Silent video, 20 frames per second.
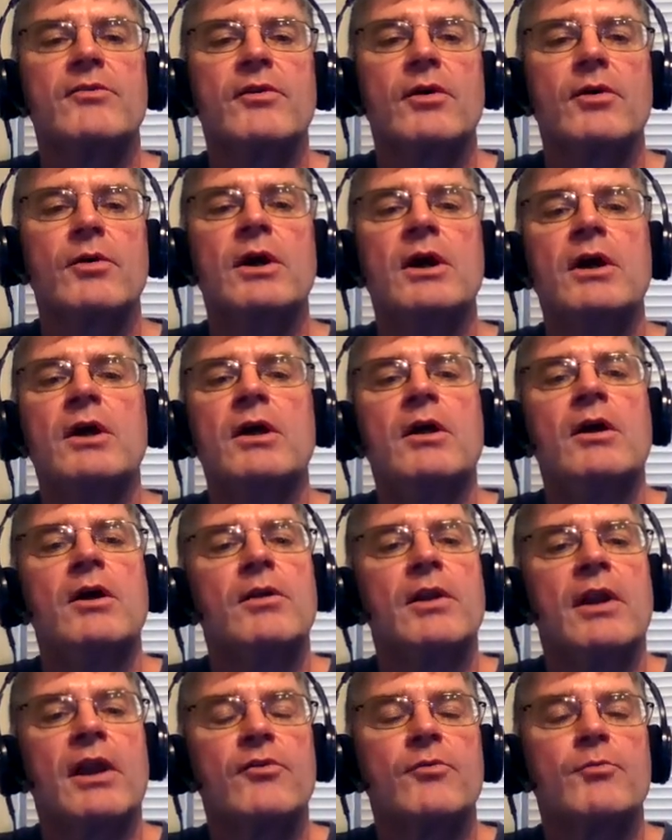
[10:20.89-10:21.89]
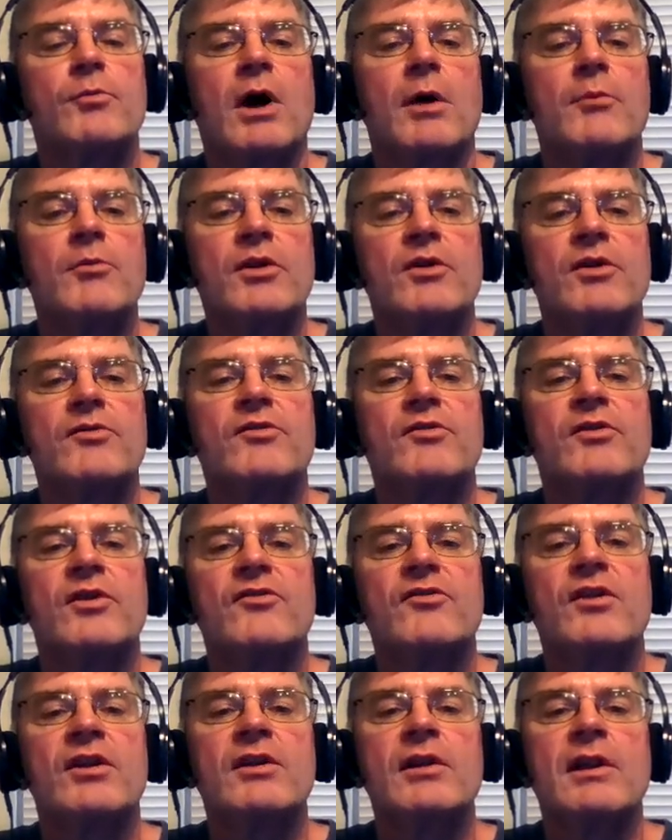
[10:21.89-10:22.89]
So the next prompt is,
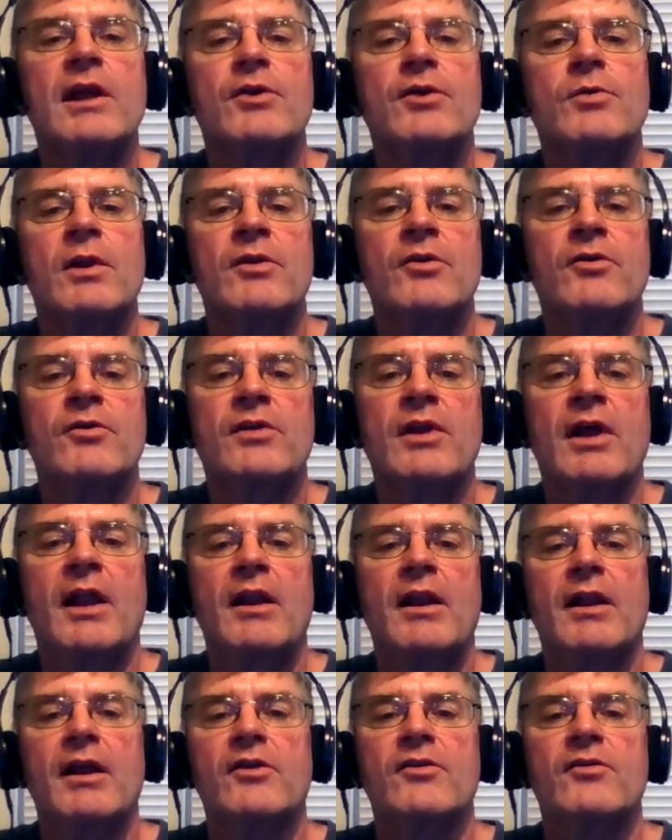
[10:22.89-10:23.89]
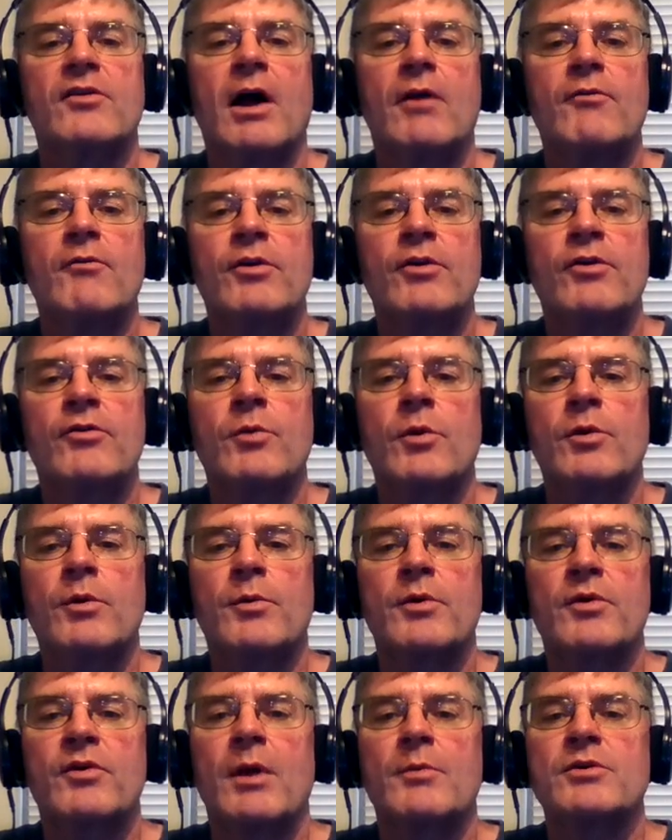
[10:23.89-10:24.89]
since intellectual understanding is not reducible
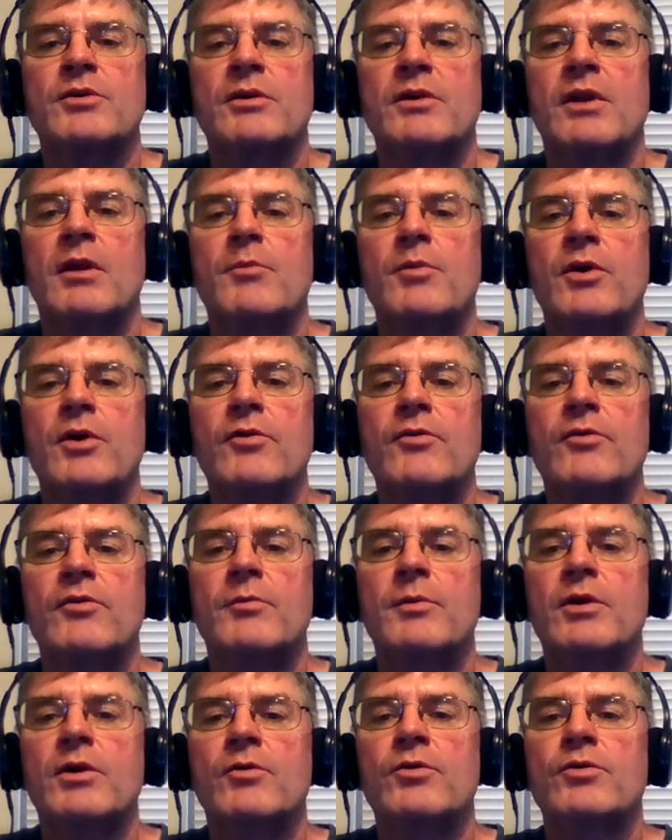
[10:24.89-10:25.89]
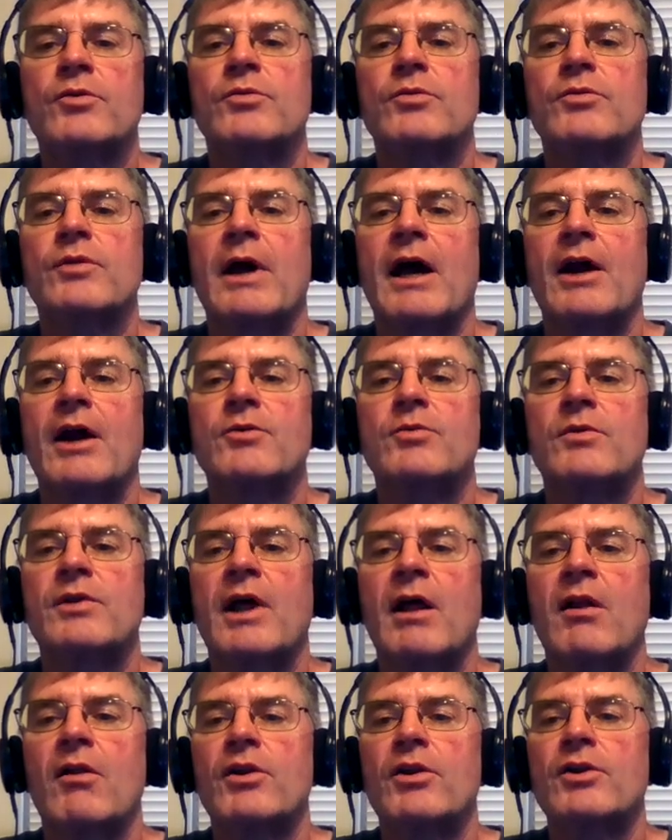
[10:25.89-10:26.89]
to perception and appears to be crucial to actual
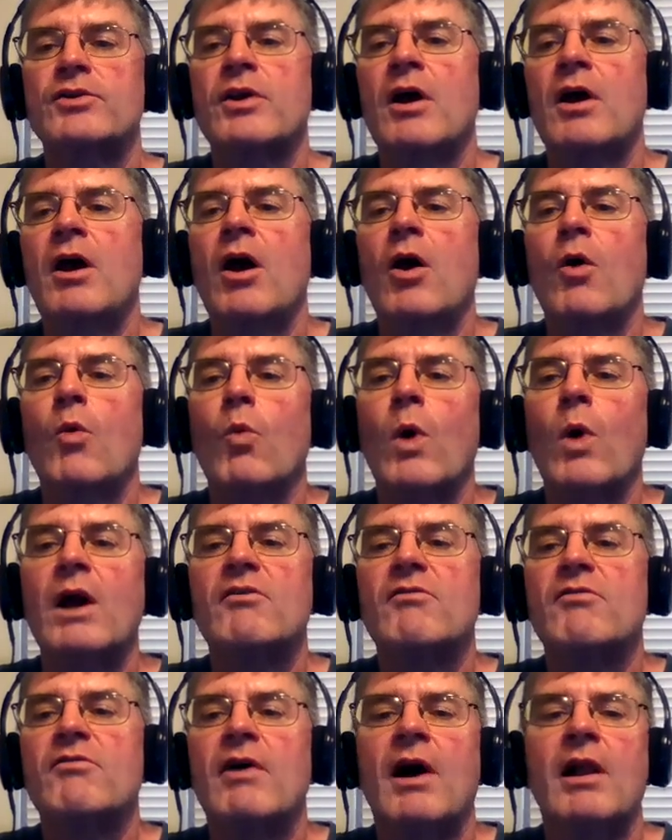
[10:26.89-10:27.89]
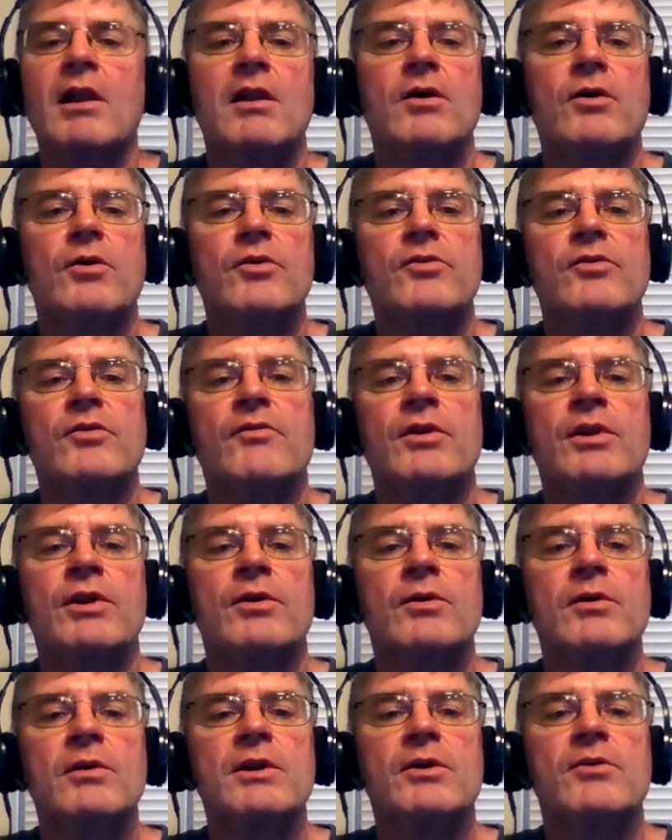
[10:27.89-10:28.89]
knowledge, what follows for
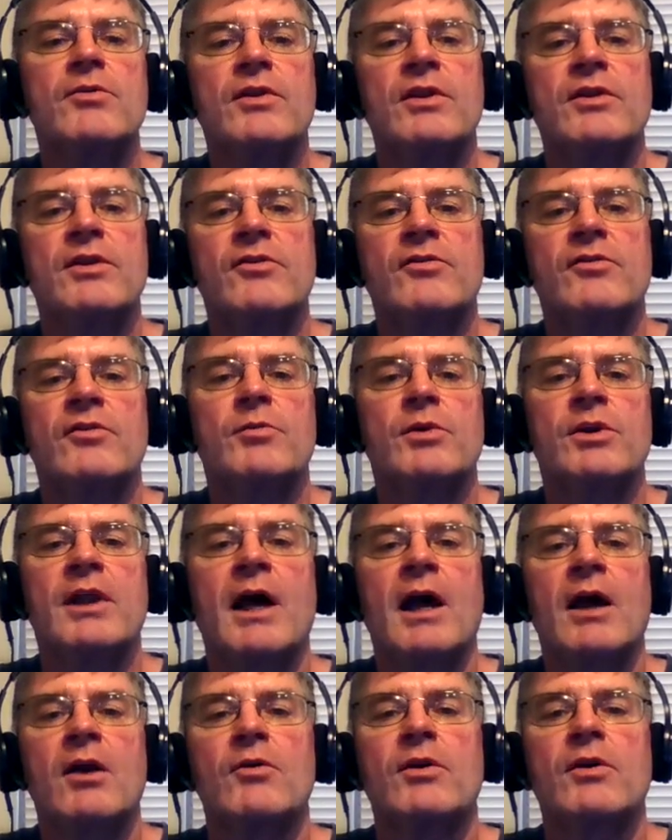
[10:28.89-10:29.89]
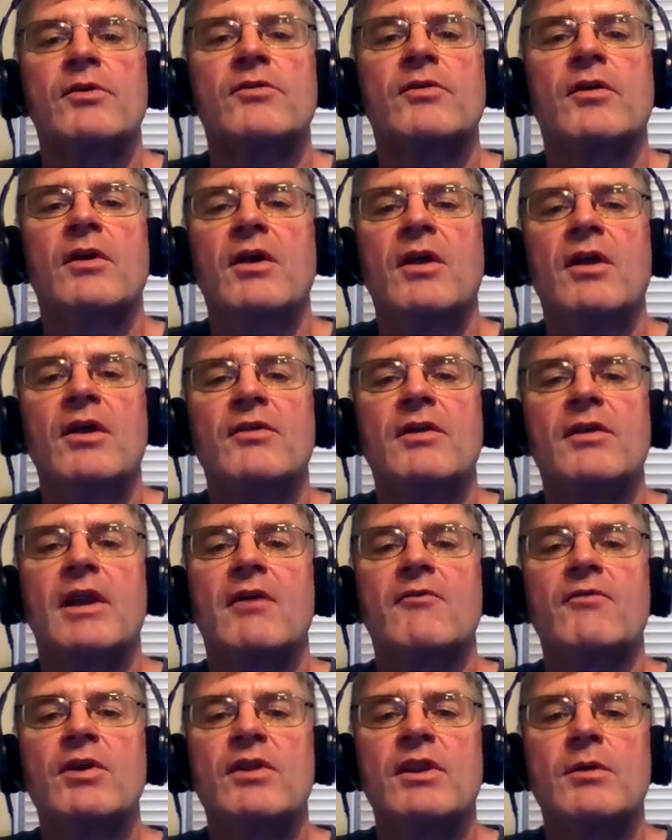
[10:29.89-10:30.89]
the earlier thesis of Protagoras, that
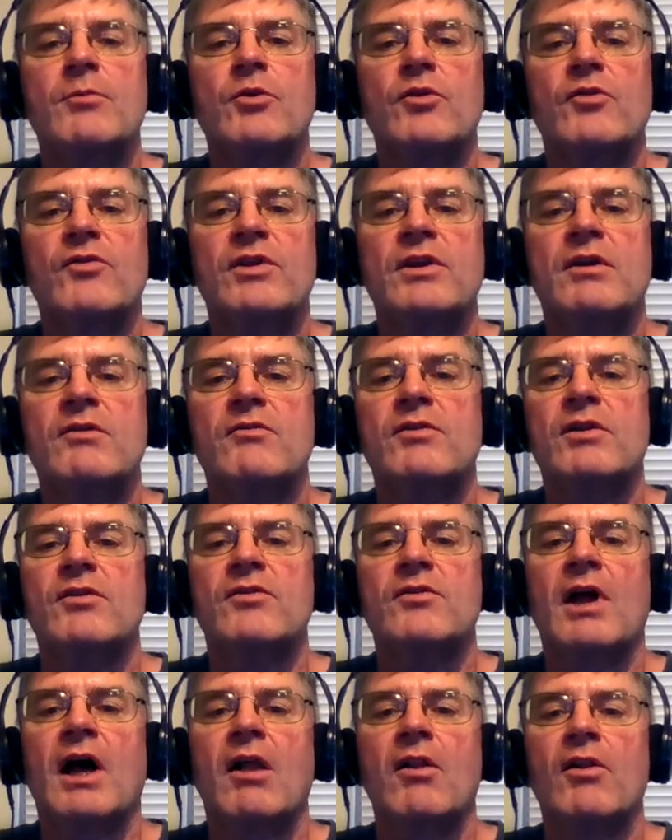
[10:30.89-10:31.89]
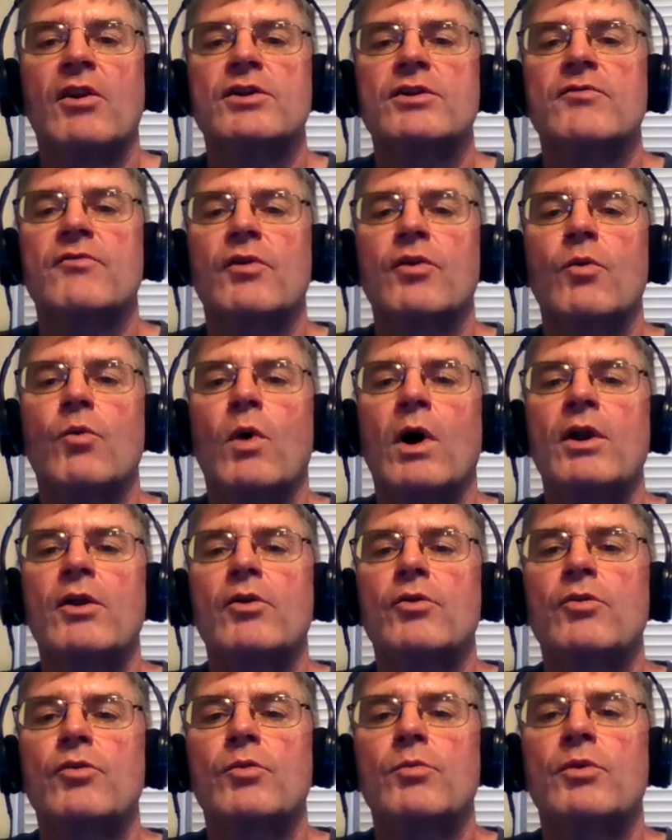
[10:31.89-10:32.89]
everything perceived is knowledge for the
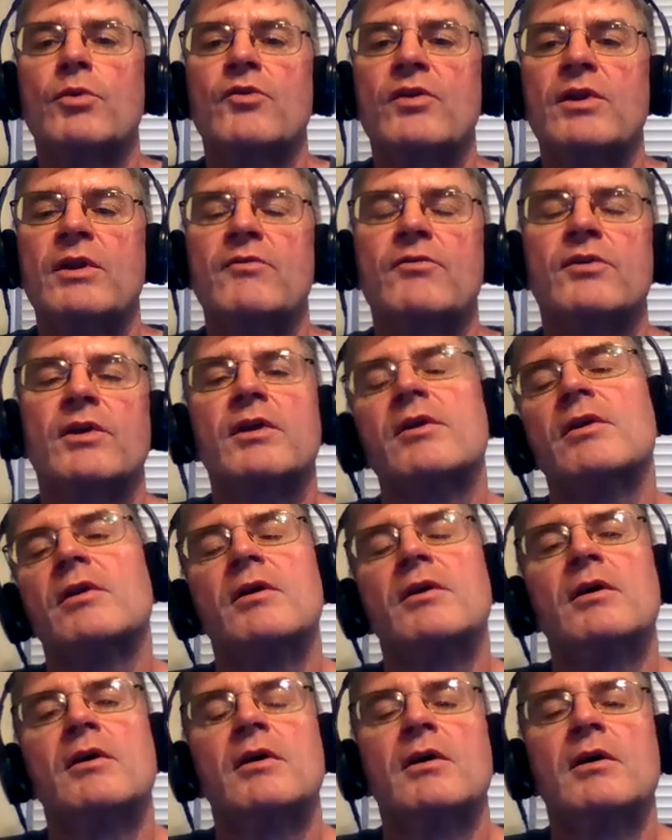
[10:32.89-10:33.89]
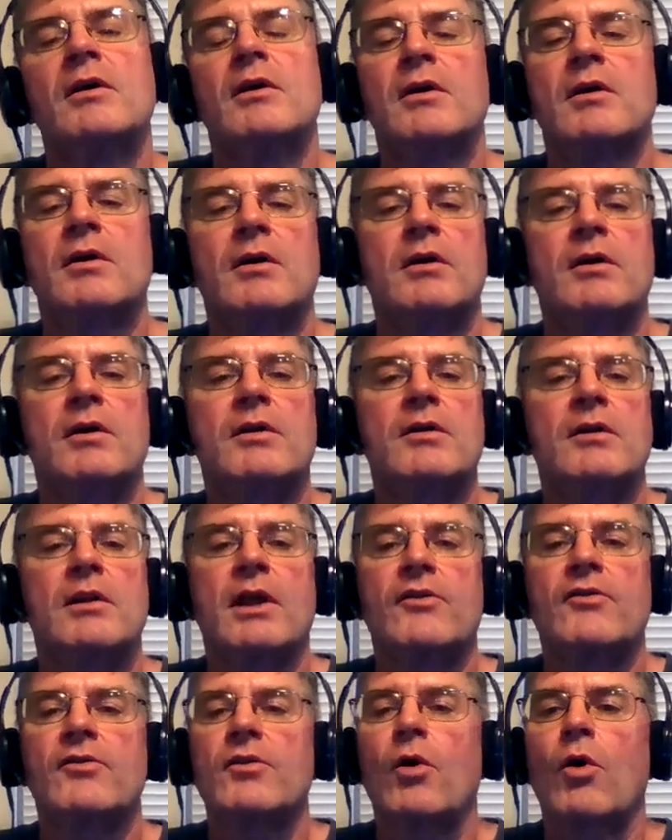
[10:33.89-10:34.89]
one who perceives it?
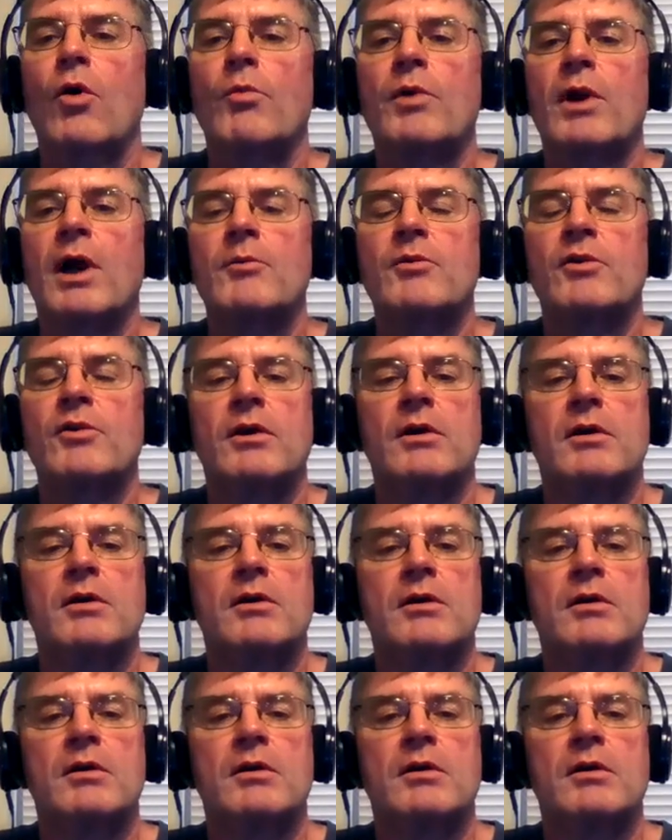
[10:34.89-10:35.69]
That's the whole prompt.